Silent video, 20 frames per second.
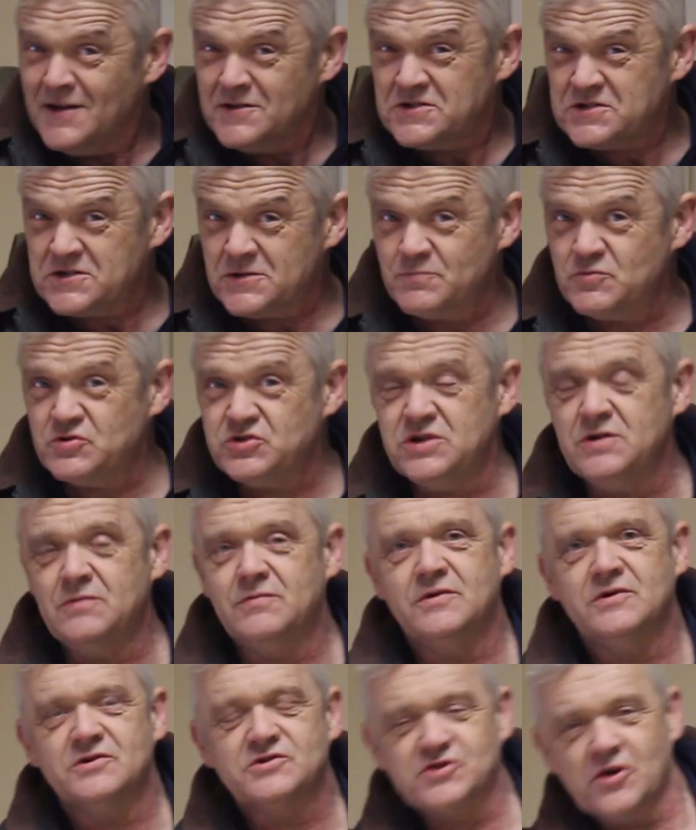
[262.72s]
has some
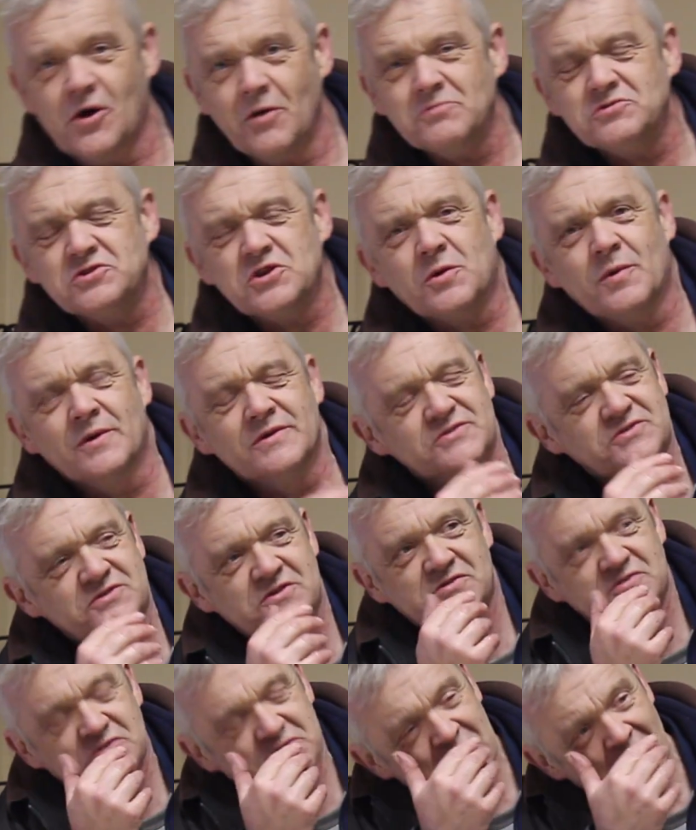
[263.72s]
serious
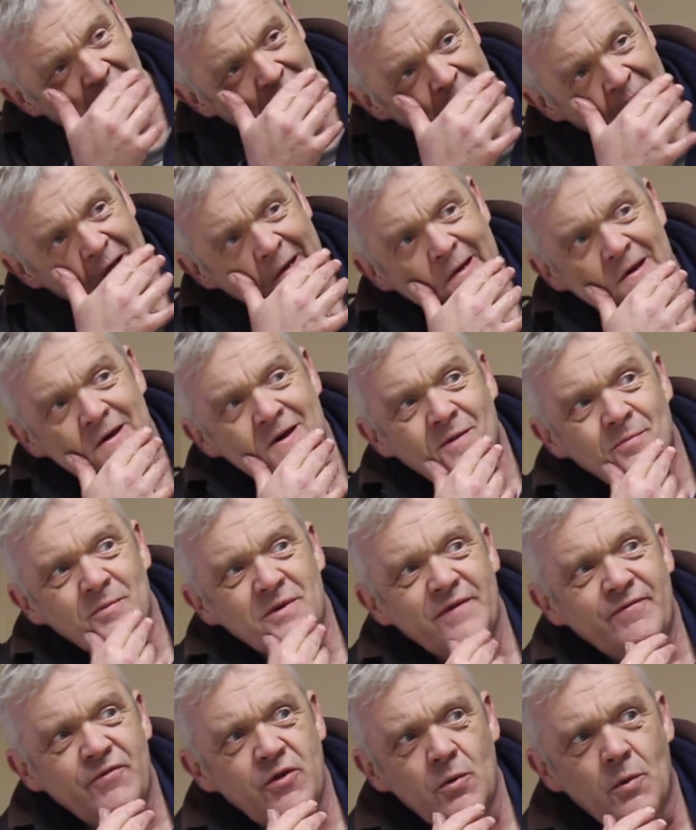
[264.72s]
consequences. I
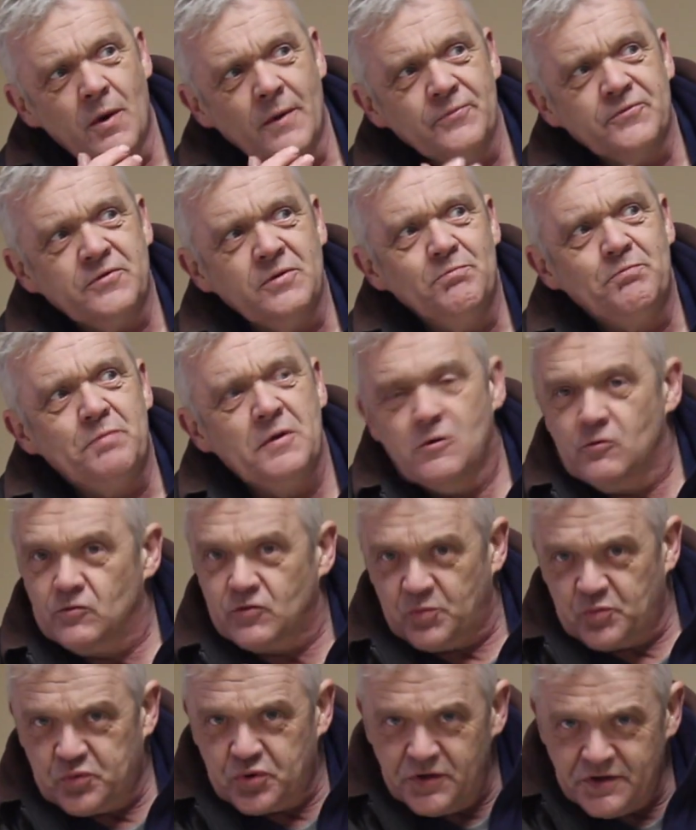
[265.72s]
mean, if you want to
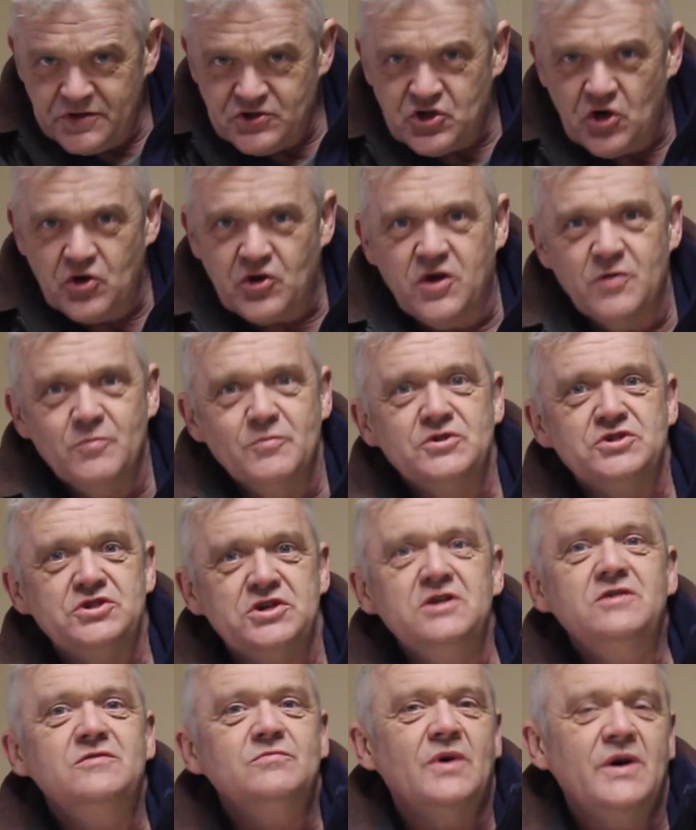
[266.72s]
build a pretty chunky
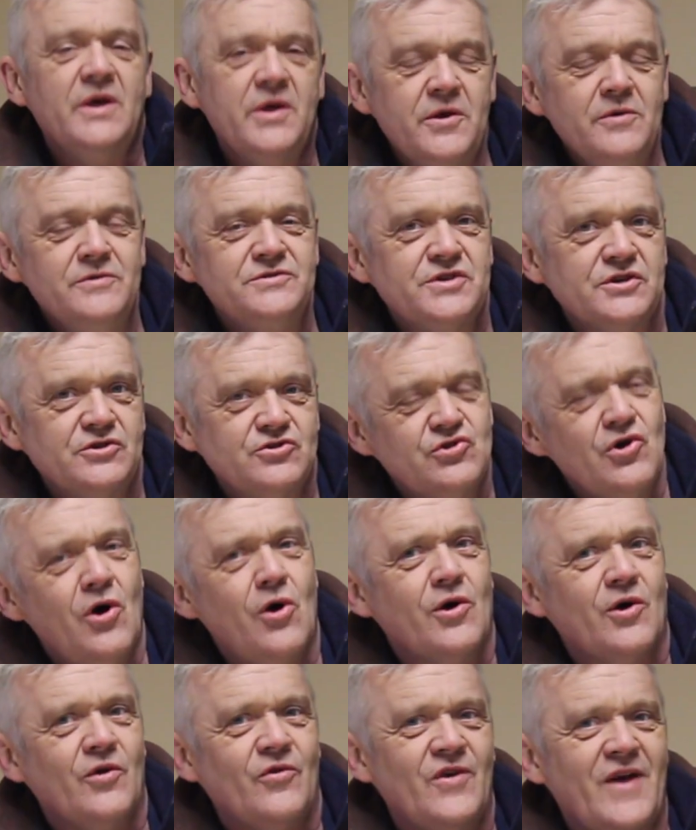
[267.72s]
machine by using
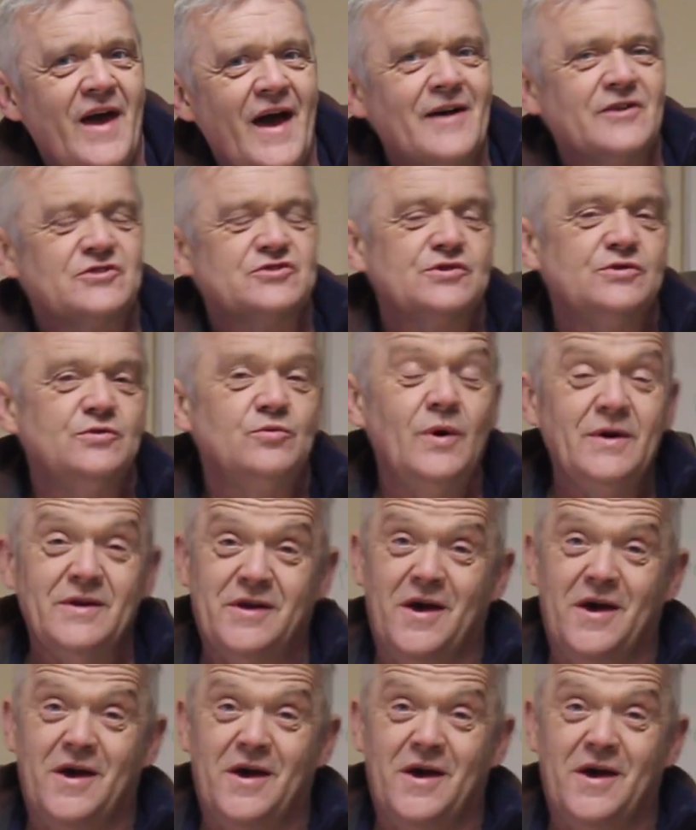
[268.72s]
torque of the axle,